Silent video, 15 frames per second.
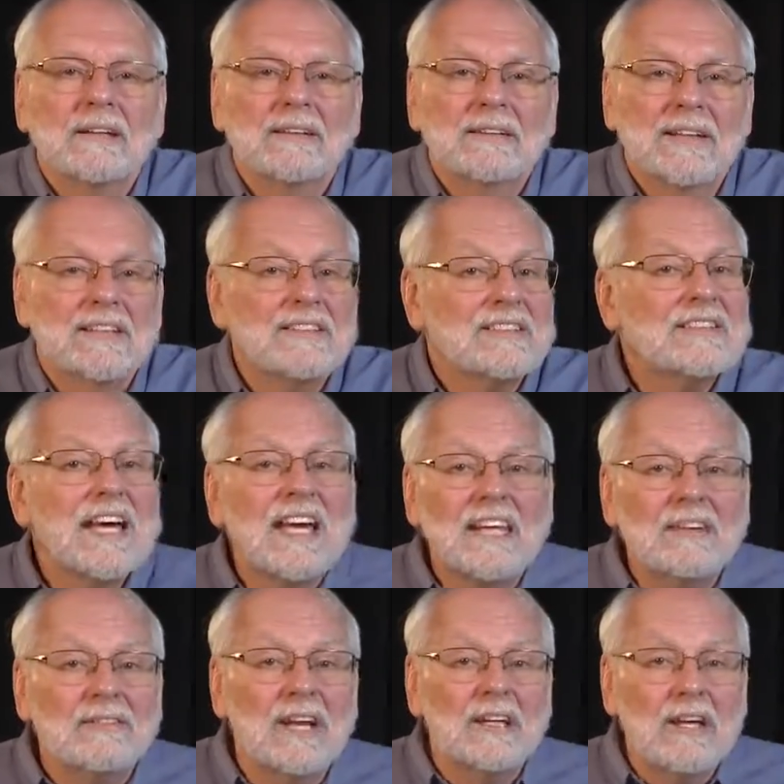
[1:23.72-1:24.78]
It's not
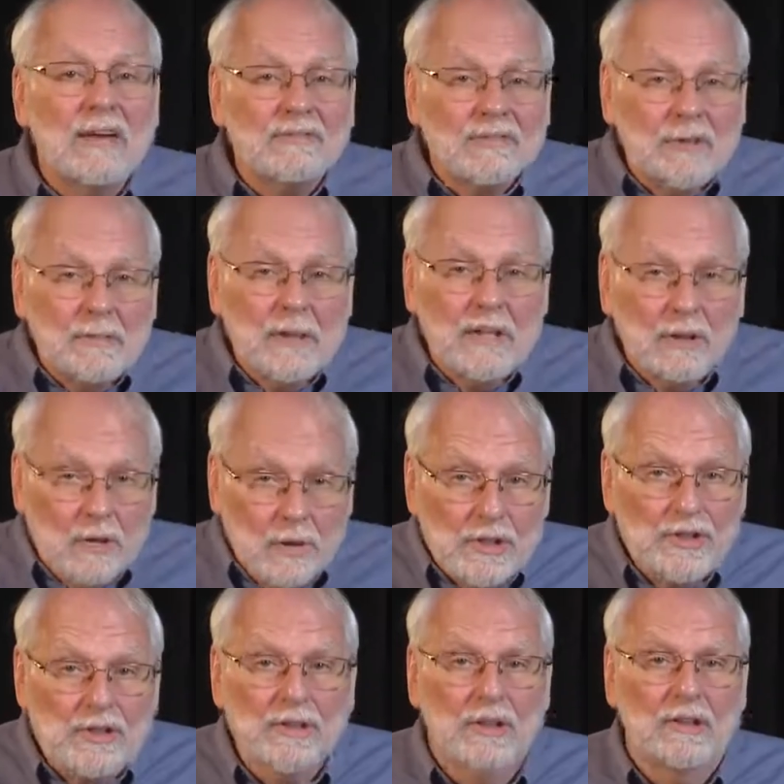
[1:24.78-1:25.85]
even enough to be
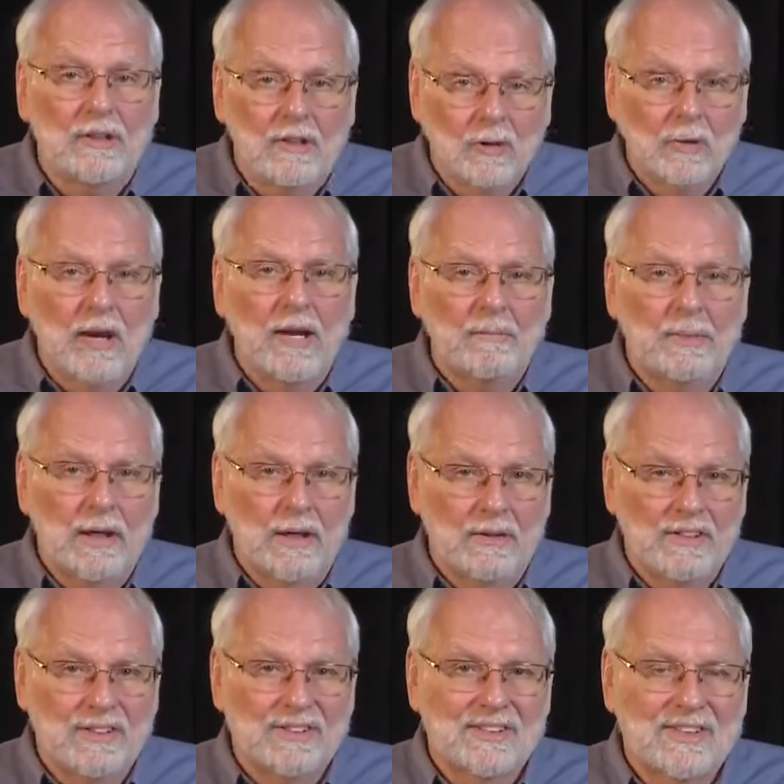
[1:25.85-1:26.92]
Christian
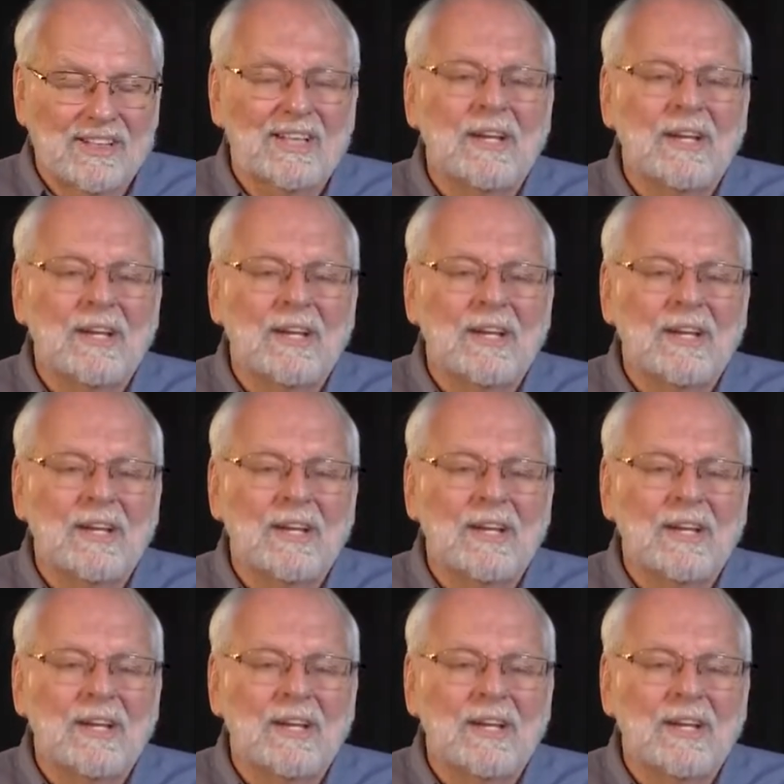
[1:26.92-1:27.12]
grandparents.